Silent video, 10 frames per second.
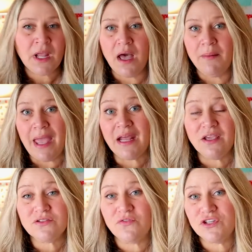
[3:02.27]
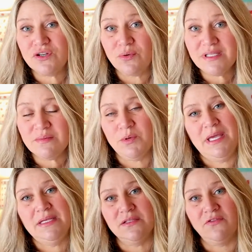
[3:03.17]
Um, and I use friction erasable
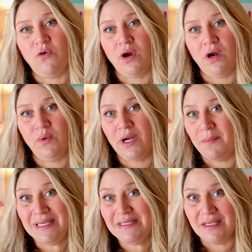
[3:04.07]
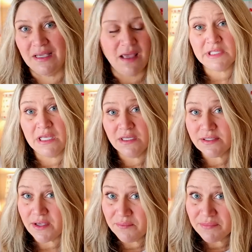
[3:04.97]
pins for when I'm piecing.
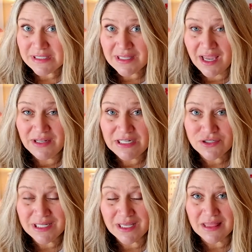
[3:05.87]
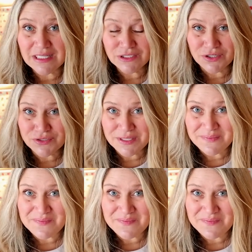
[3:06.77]
So this is kind of an interesting little notion.